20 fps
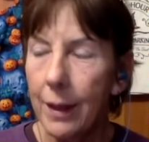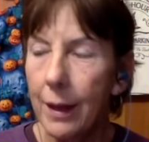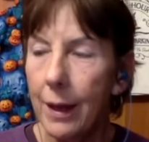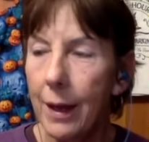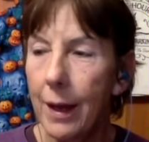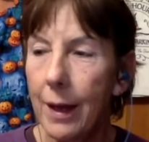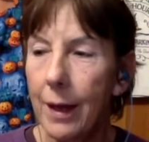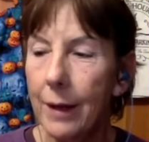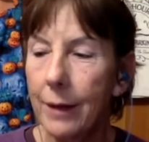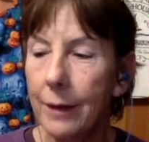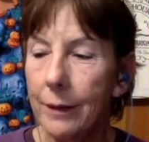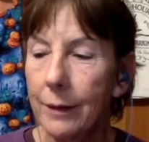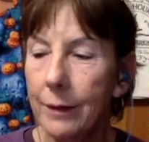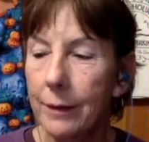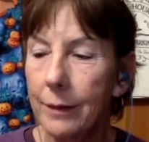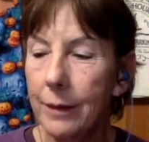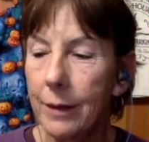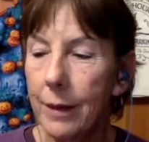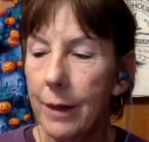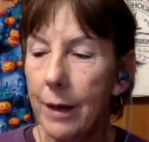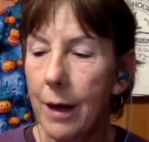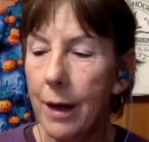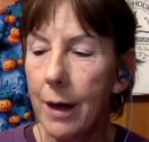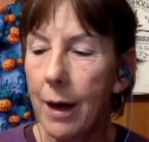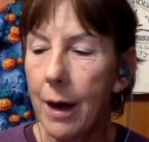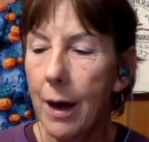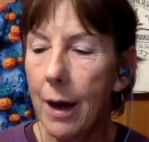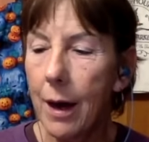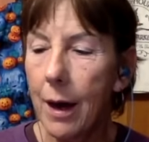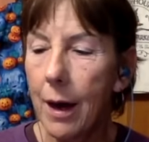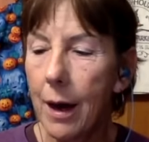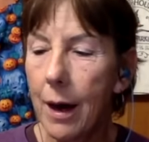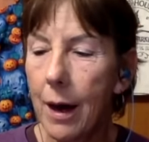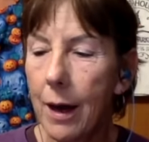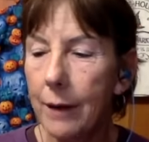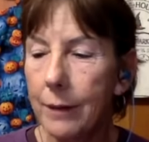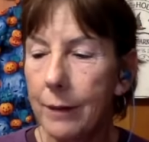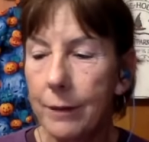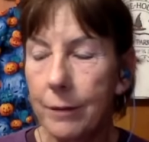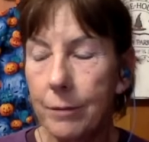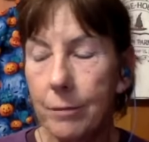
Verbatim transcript: And I,